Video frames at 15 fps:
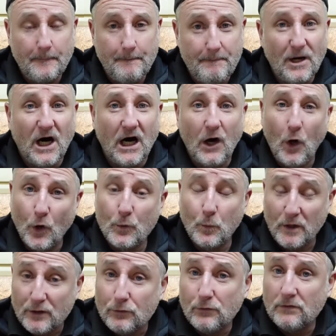But I
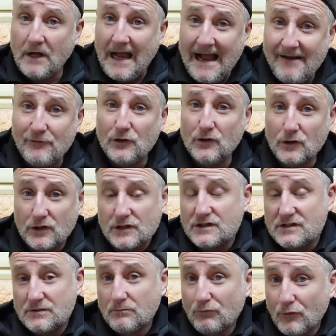will have a look at
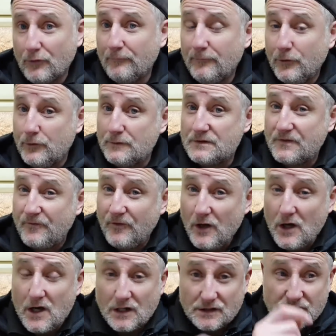some reviews
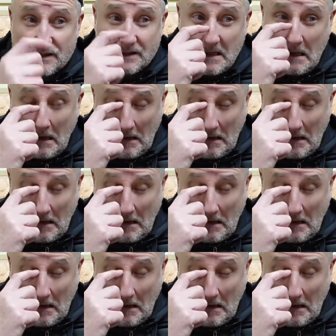first.